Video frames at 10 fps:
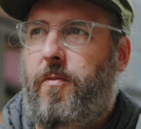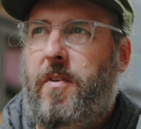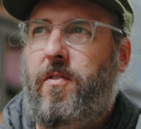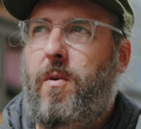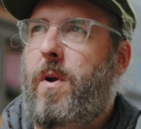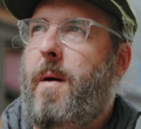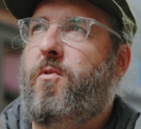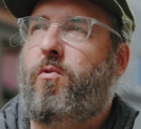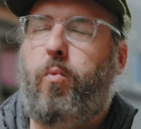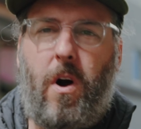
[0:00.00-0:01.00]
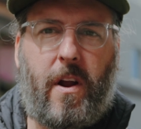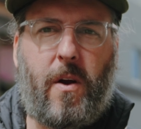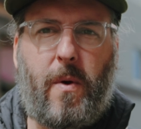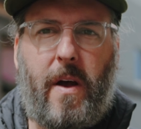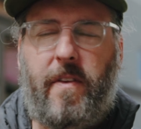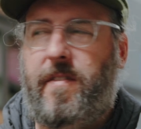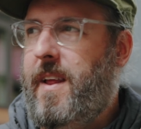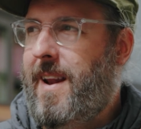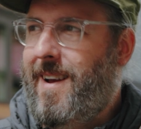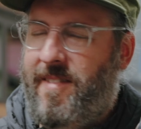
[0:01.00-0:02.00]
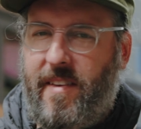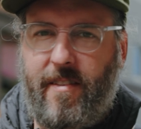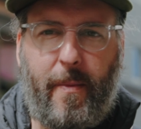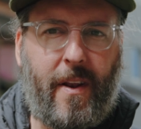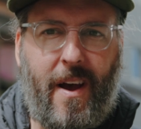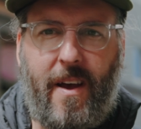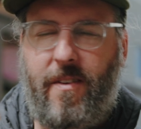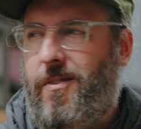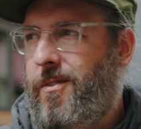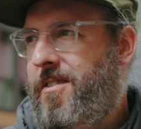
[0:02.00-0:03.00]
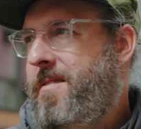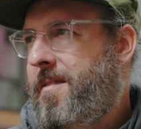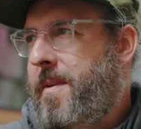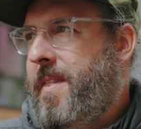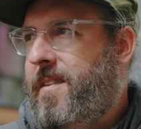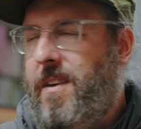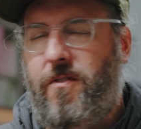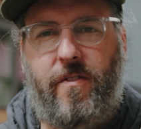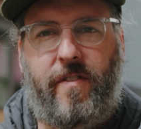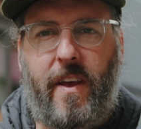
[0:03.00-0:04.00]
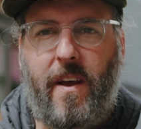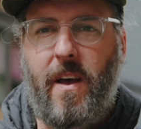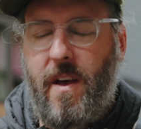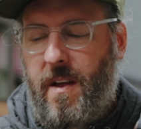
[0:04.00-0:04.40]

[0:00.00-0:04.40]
especially when I'm just walking around the city and I see something nice or see something that's interesting,